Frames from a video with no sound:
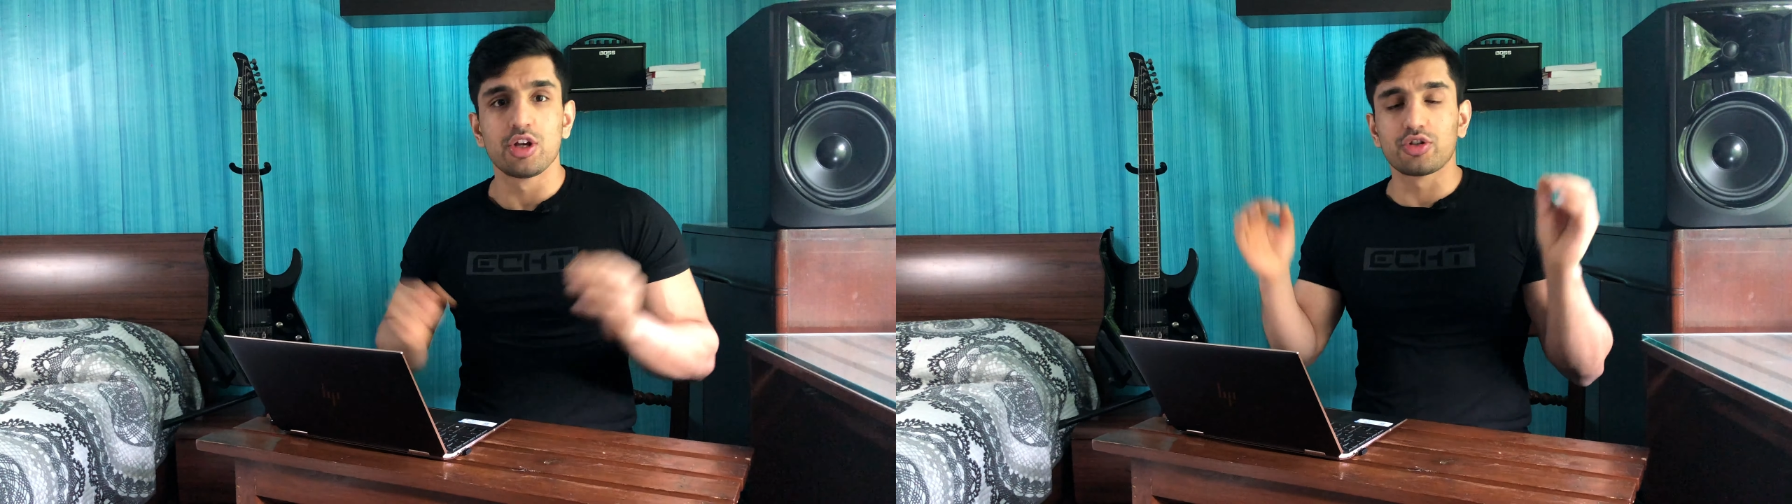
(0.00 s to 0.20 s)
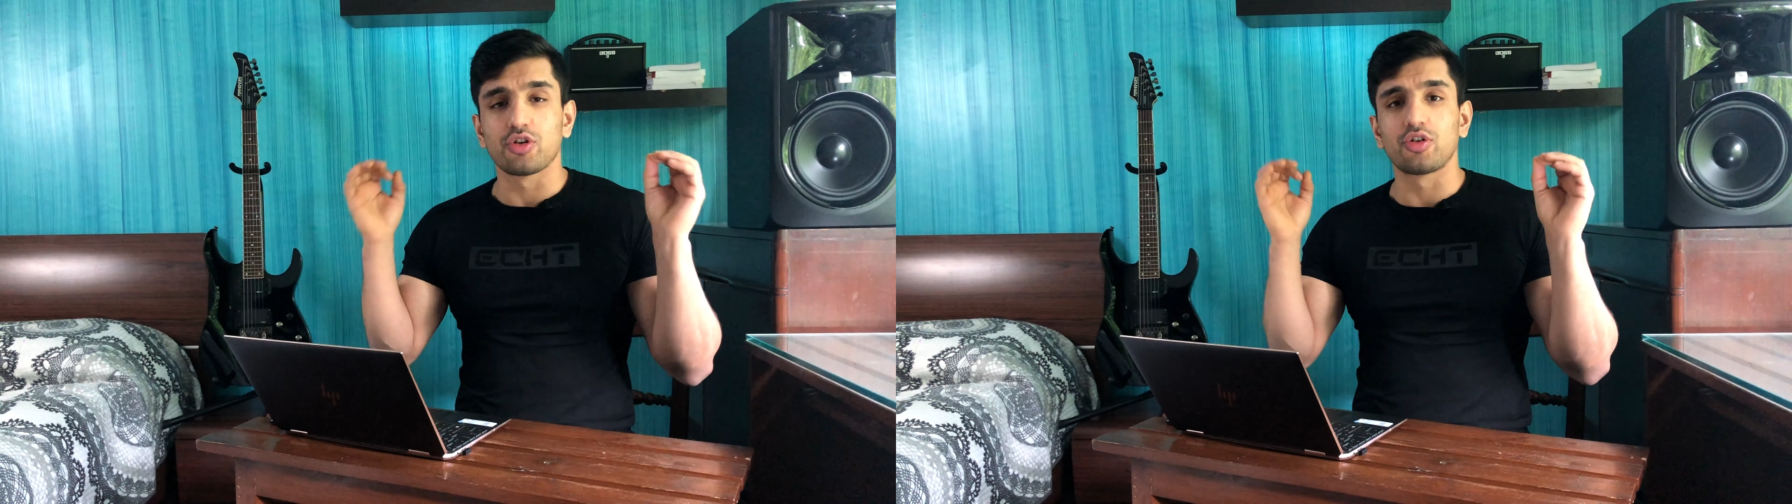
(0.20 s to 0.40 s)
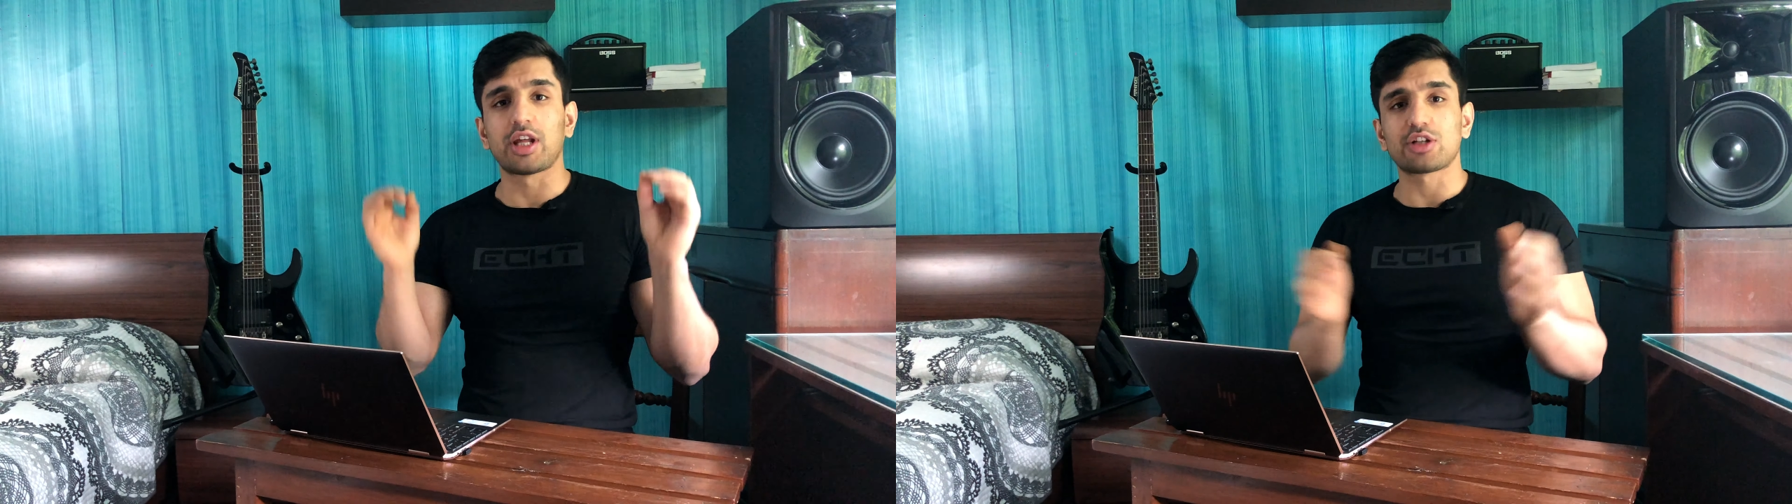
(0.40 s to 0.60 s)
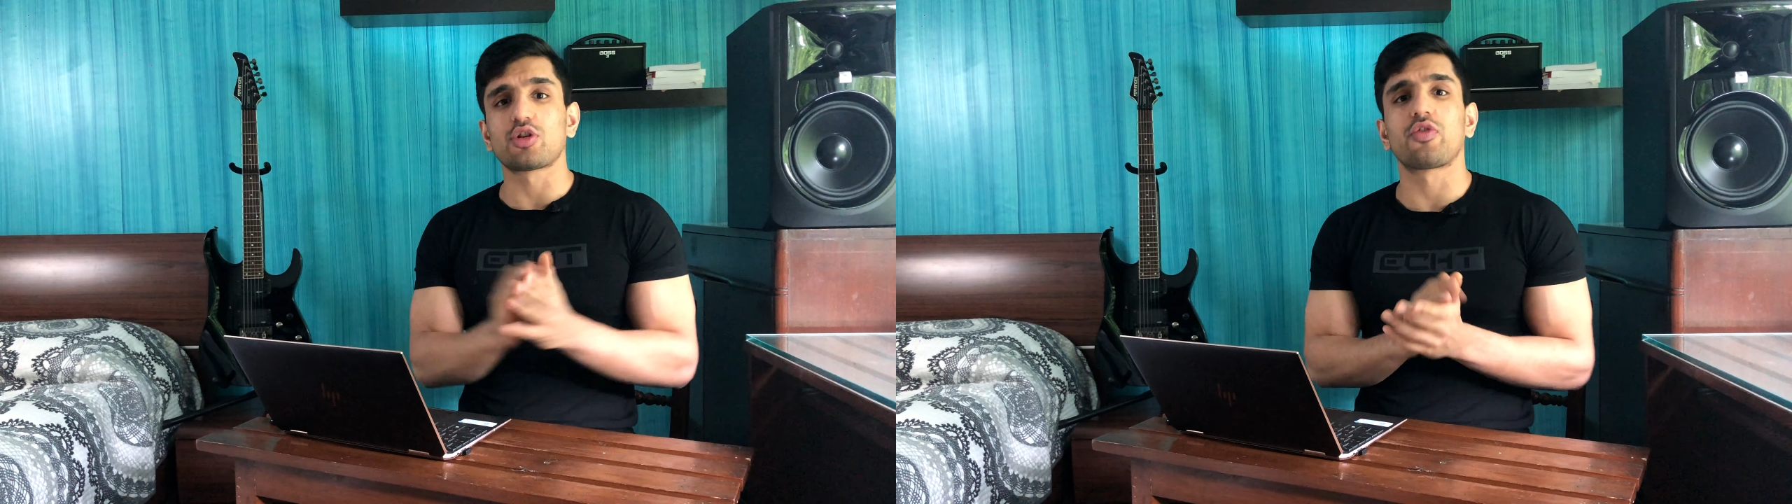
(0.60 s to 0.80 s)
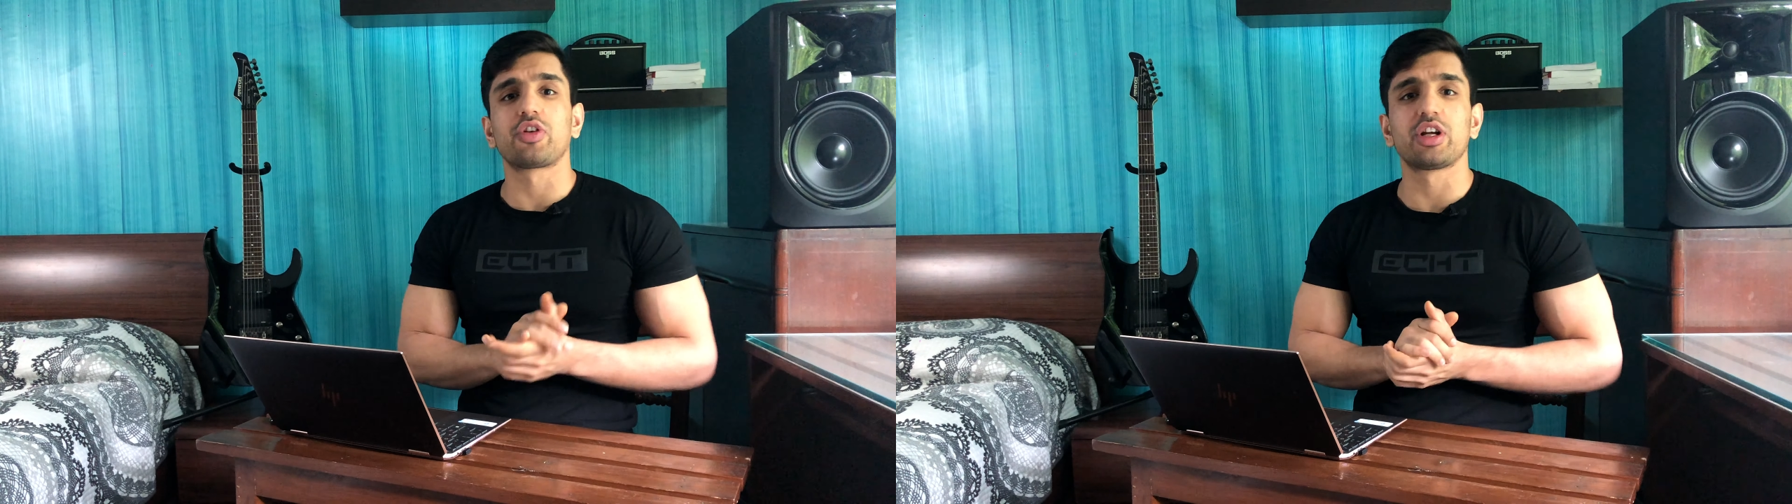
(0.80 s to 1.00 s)
So that's
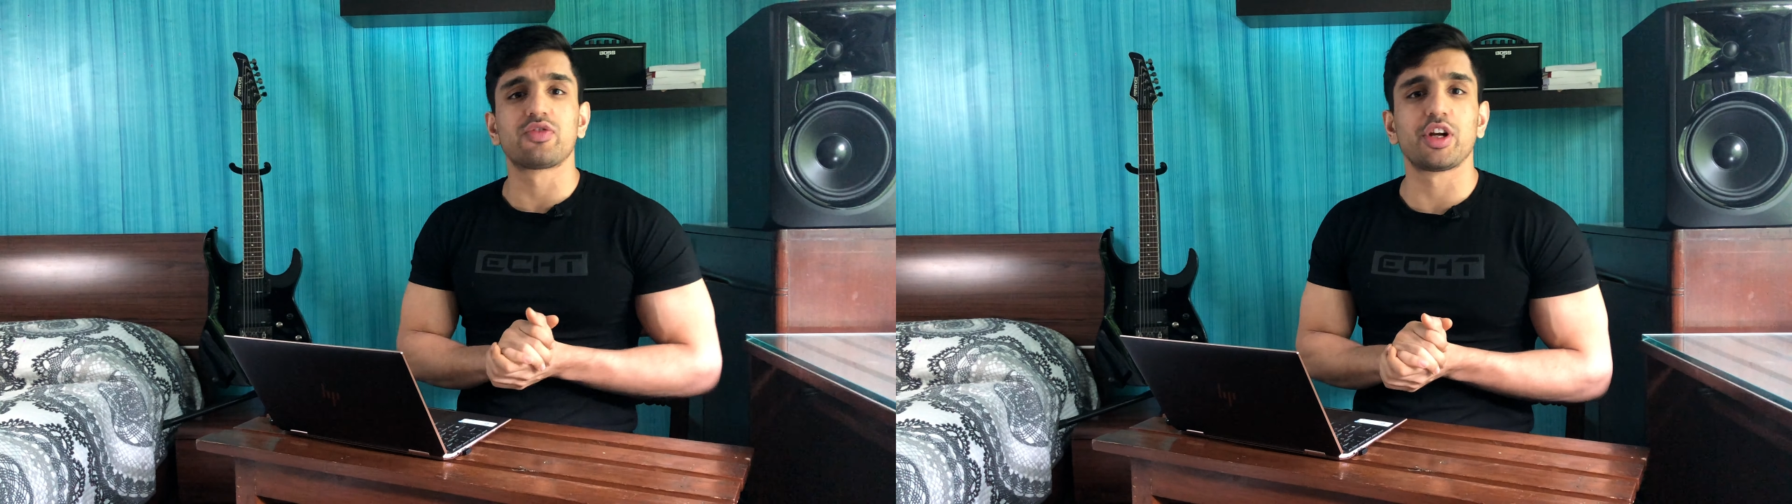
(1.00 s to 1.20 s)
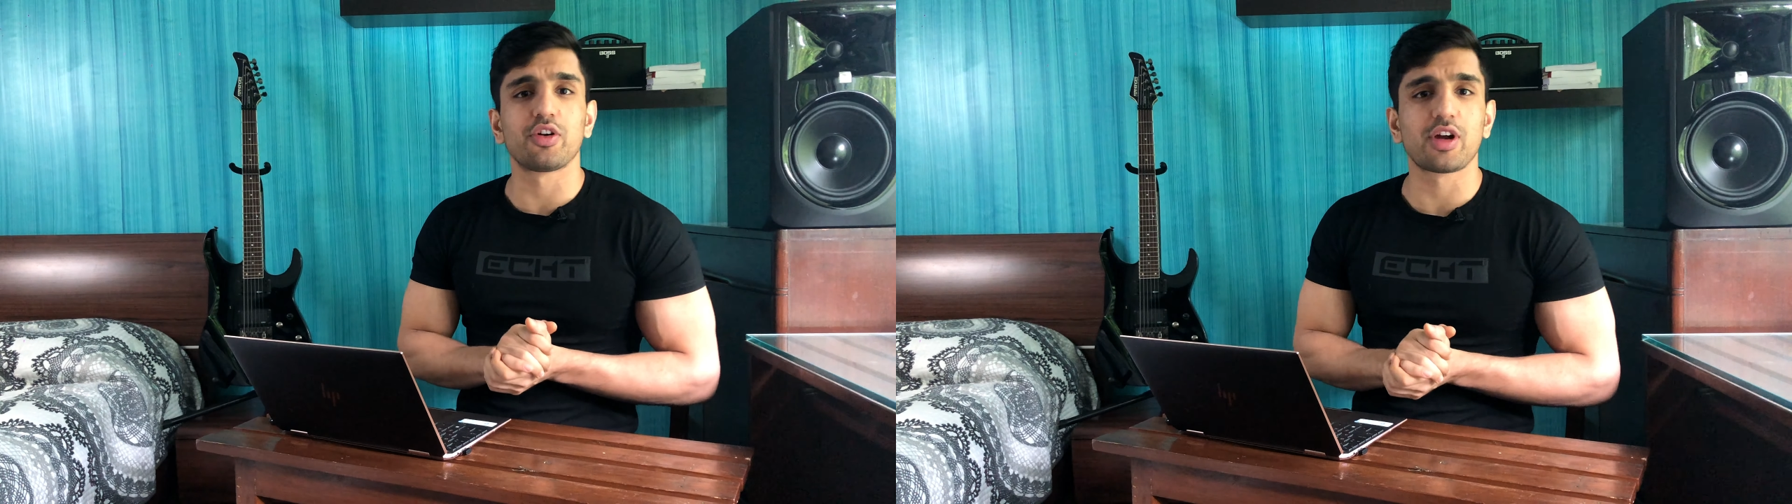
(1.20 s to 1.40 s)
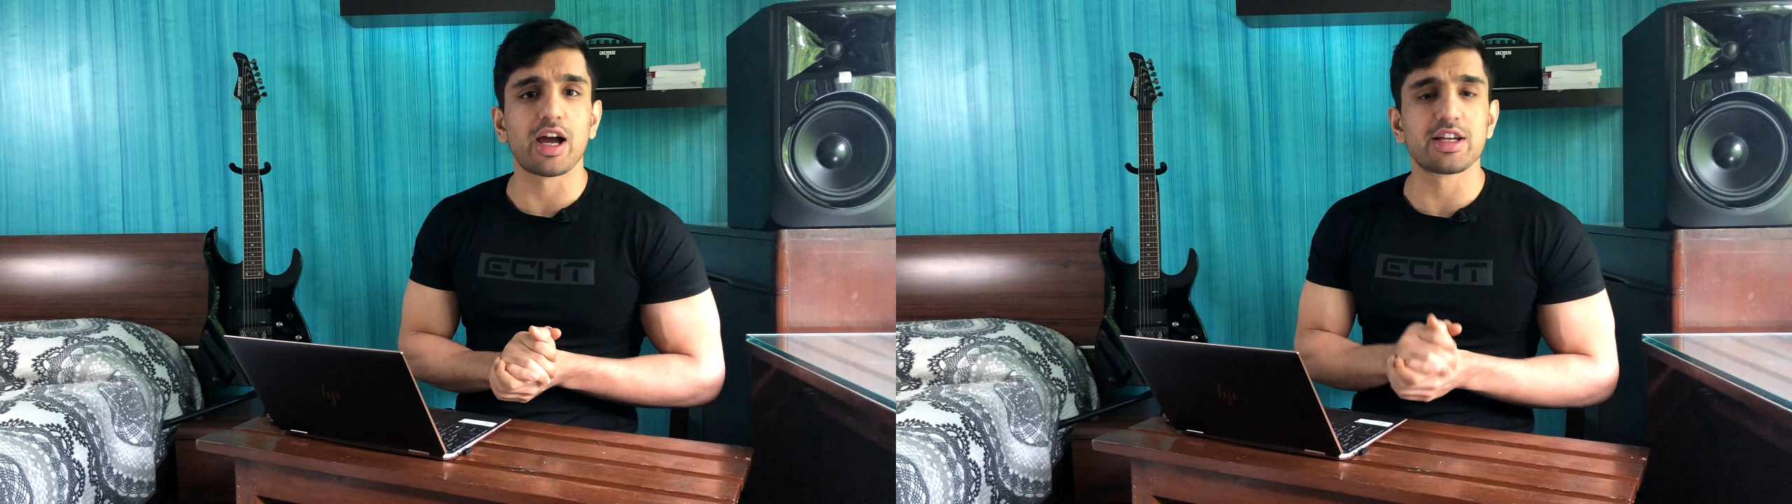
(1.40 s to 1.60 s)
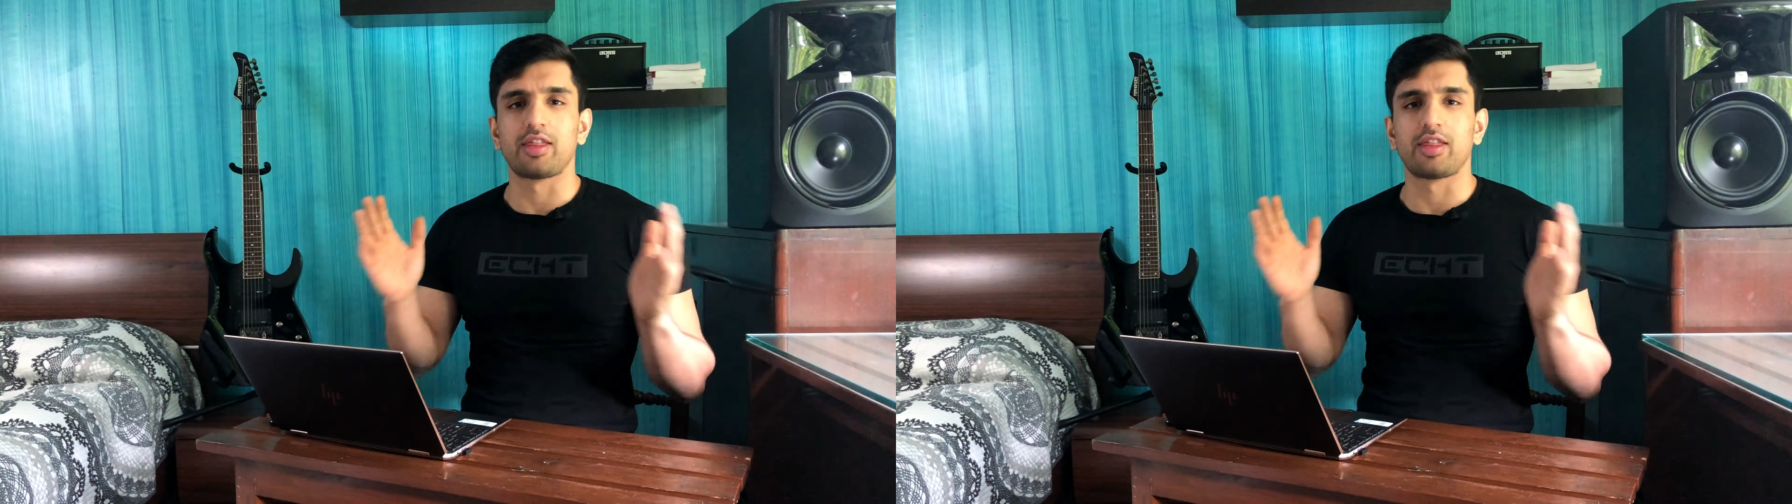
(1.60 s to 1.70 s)
all for today's video, guys.